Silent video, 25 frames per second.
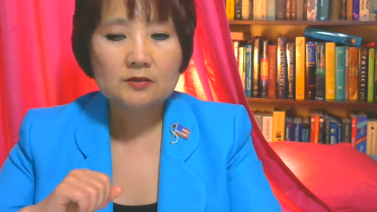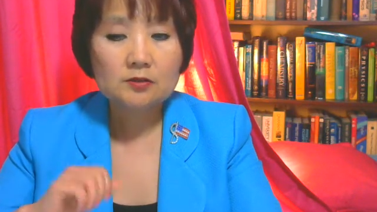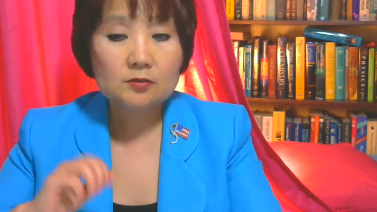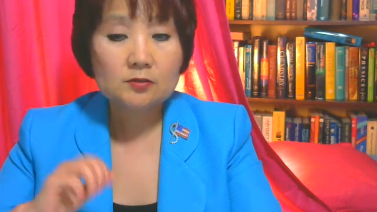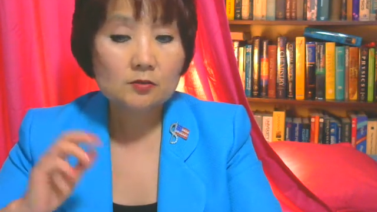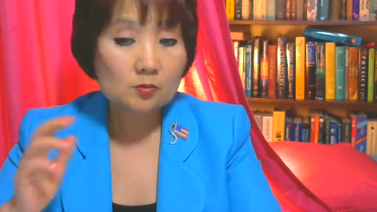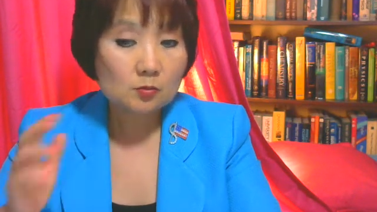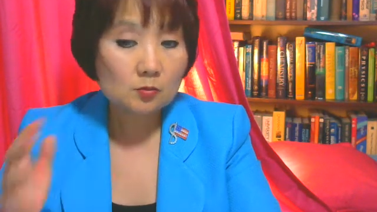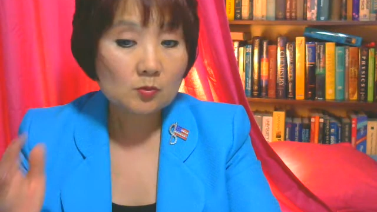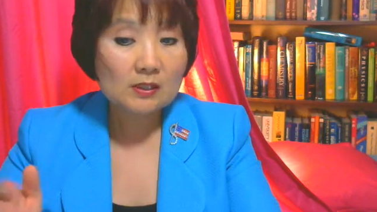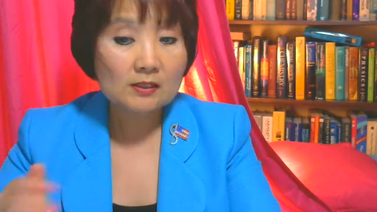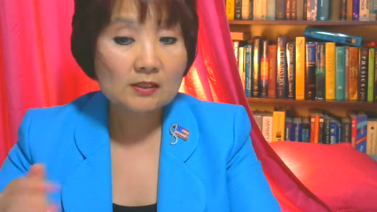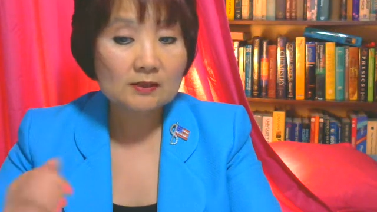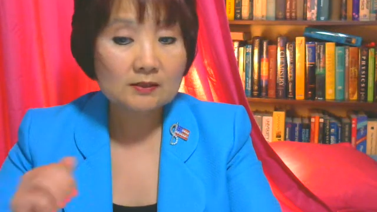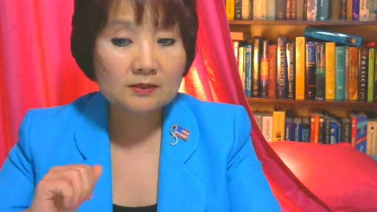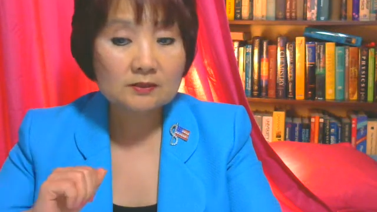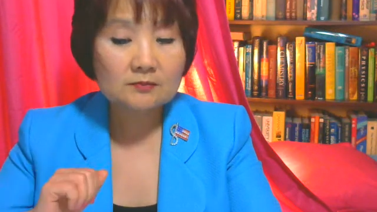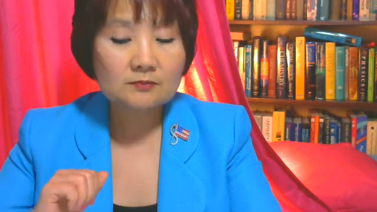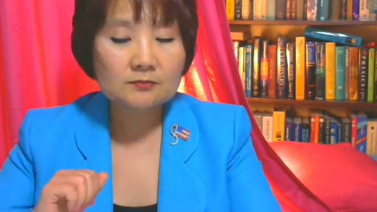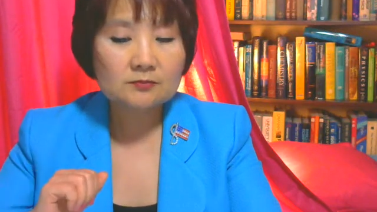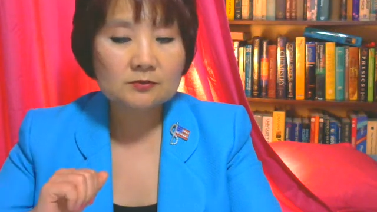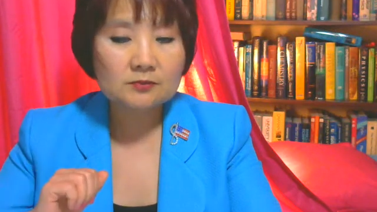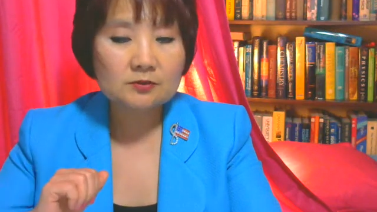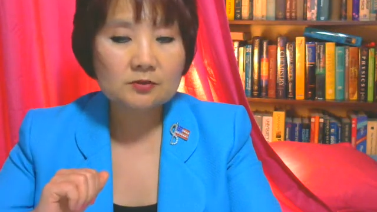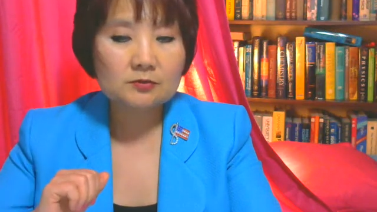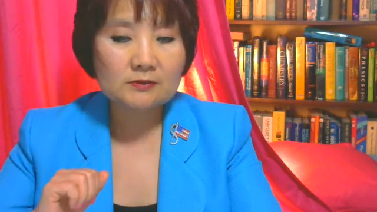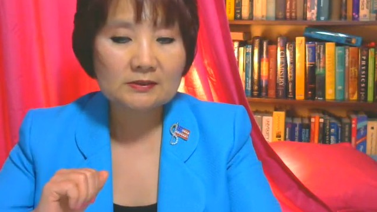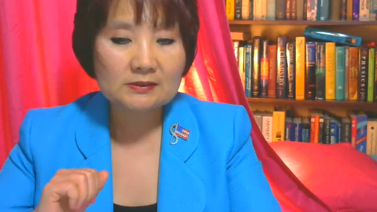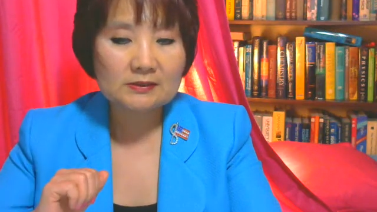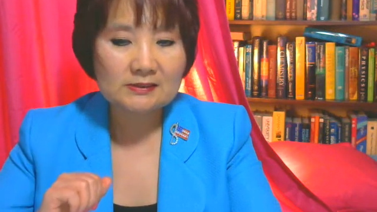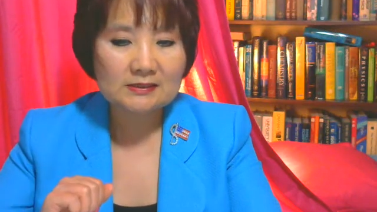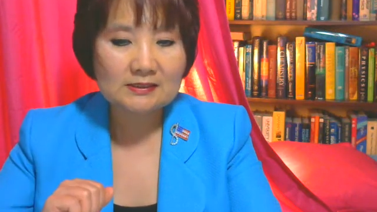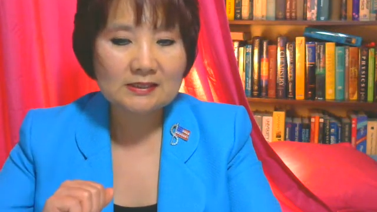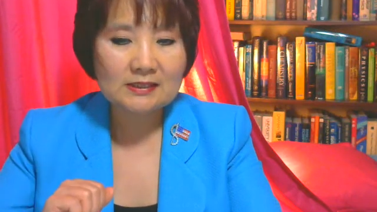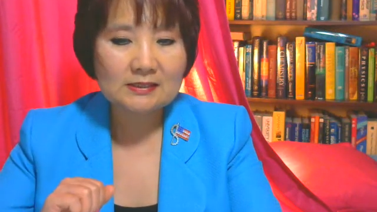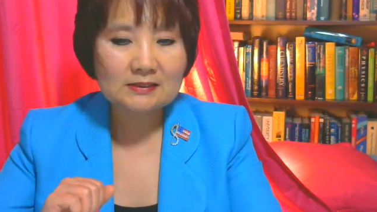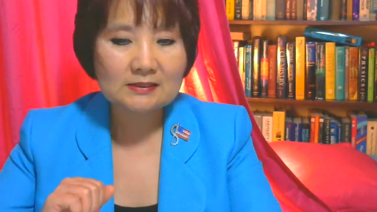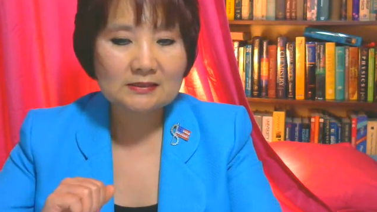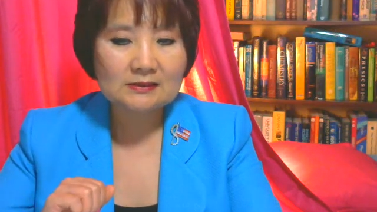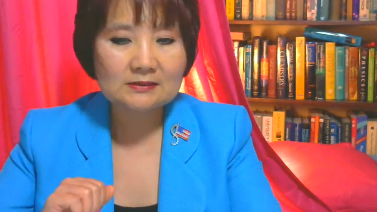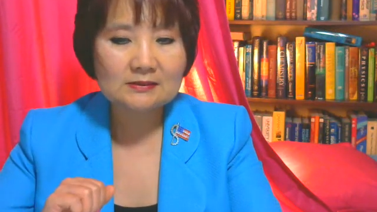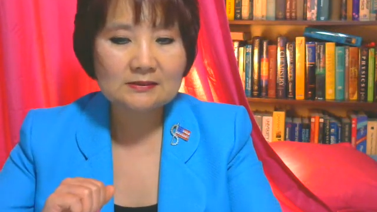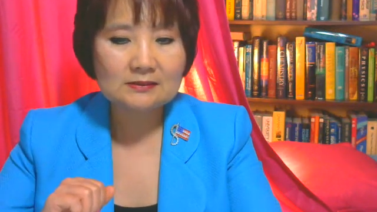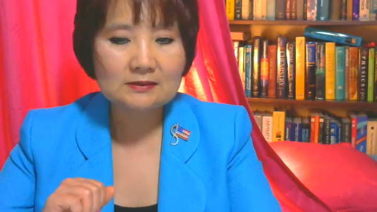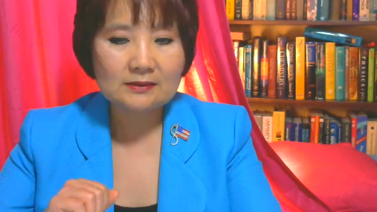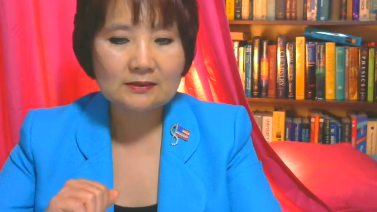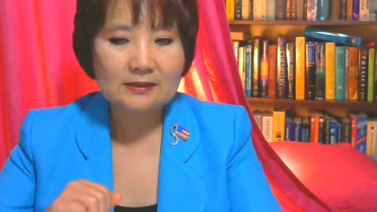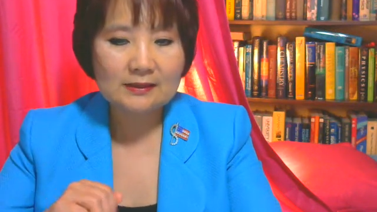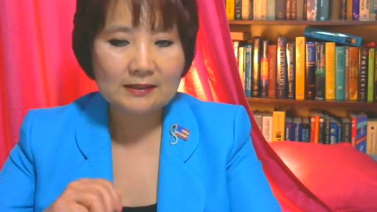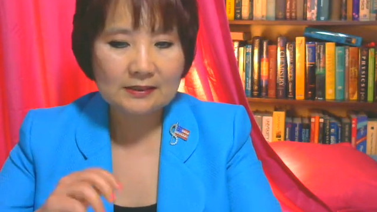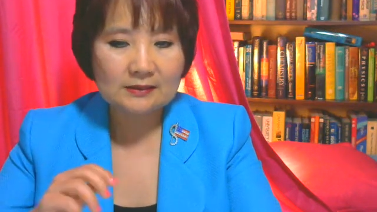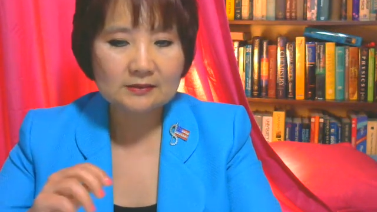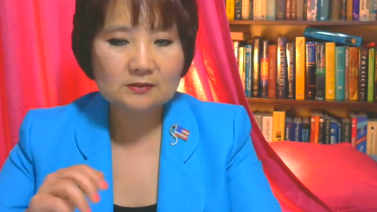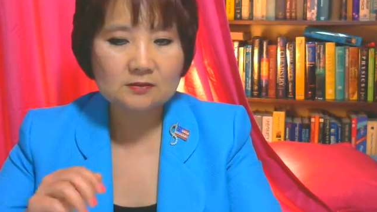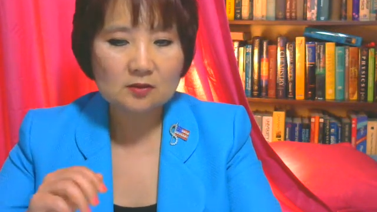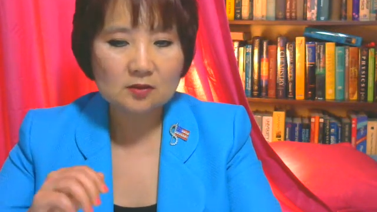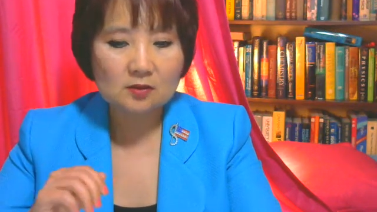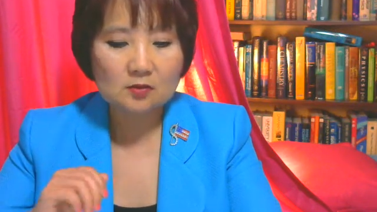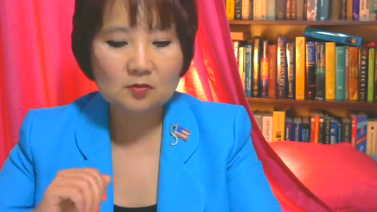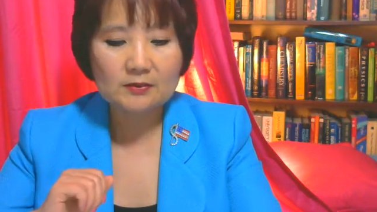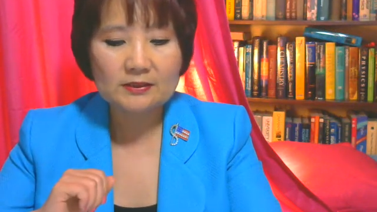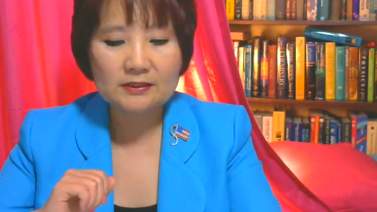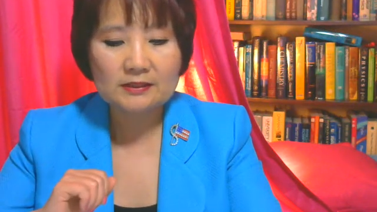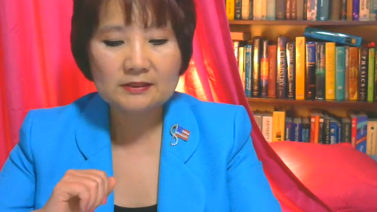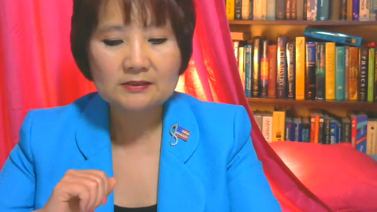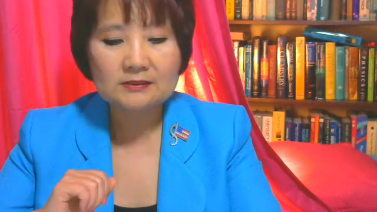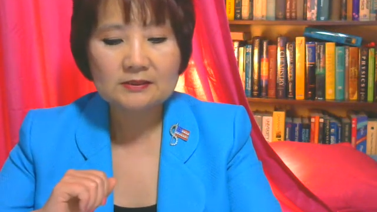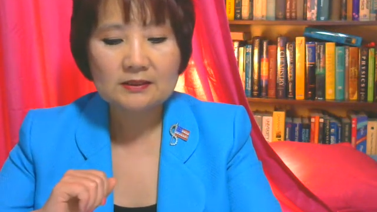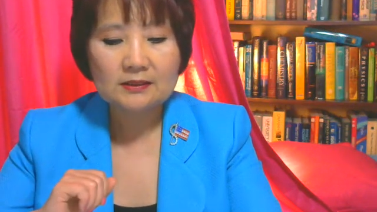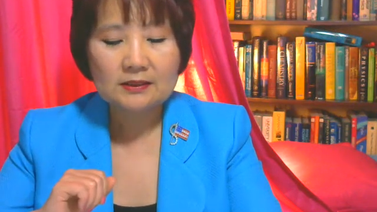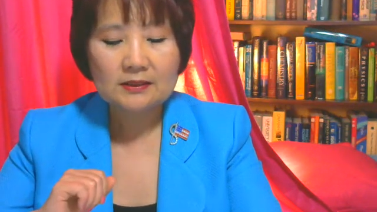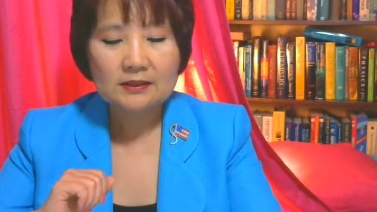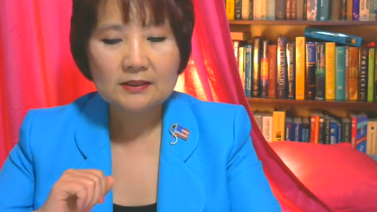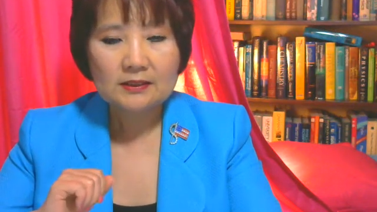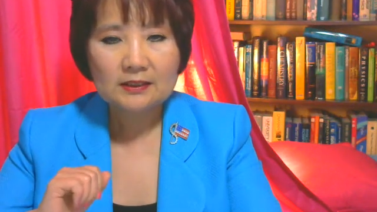you are welcome to attend, as always,